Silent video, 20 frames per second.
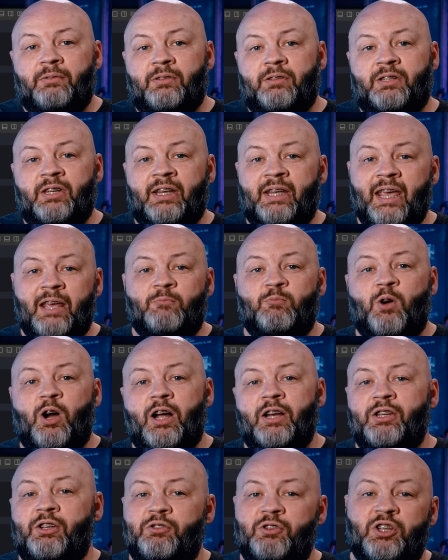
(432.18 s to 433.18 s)
To get
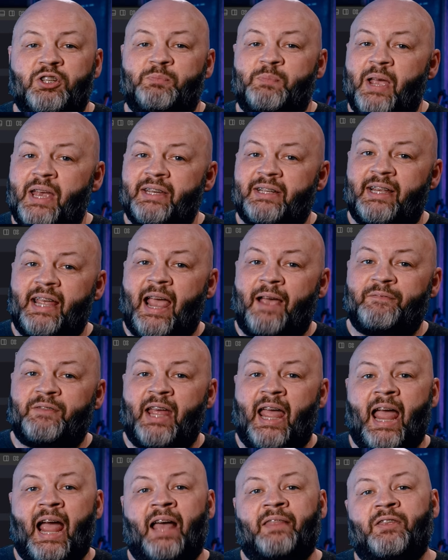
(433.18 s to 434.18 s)
one, you just basically have
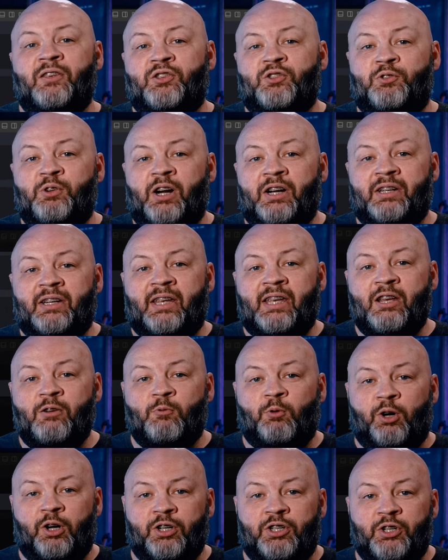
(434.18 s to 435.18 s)
to add the struct
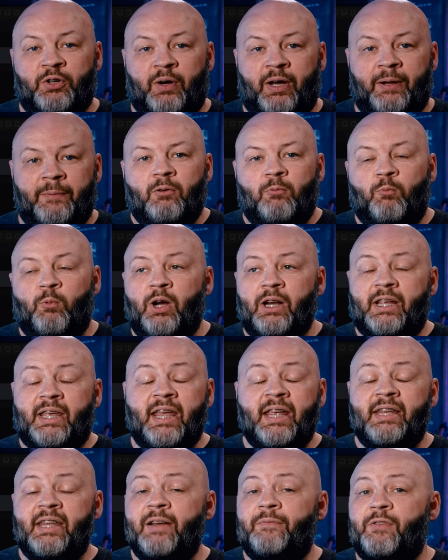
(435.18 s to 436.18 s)
keyword to it. One
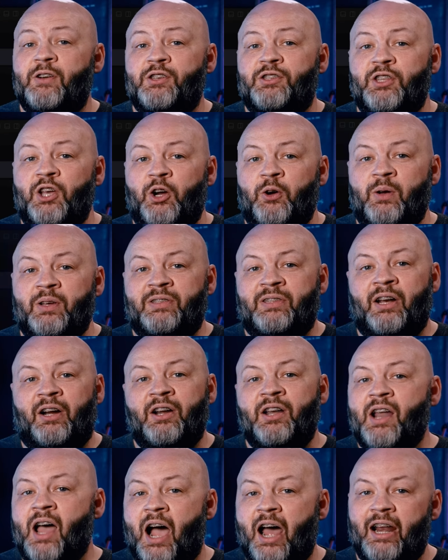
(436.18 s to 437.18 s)
key difference, though, is they're
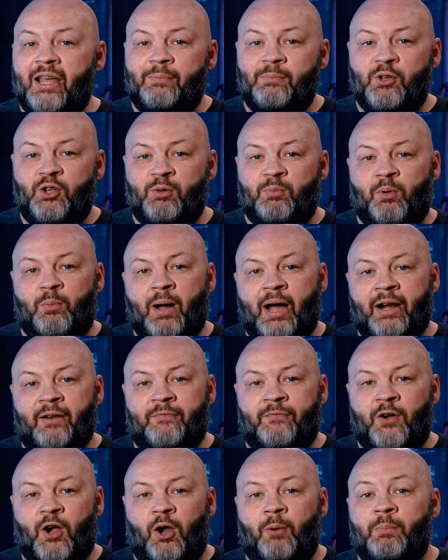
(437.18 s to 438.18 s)
not immutable by
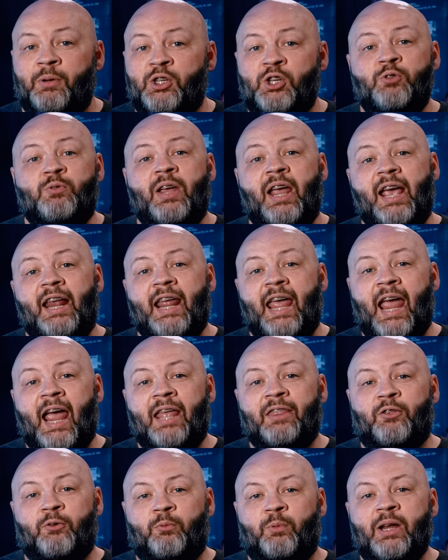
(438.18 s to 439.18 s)
default, but you can
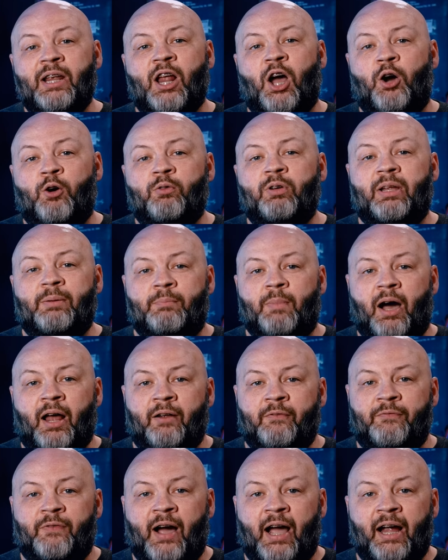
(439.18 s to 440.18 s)
add the read-only
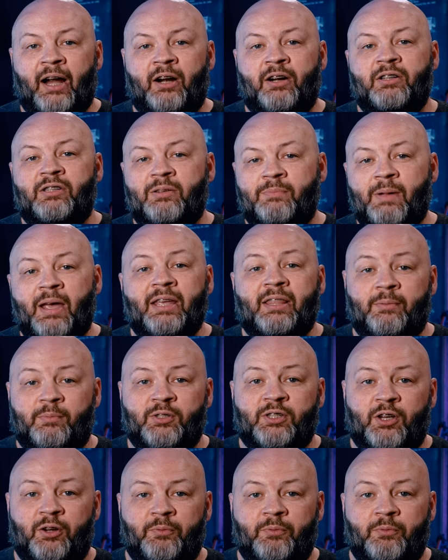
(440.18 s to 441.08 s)
modifier to make them so.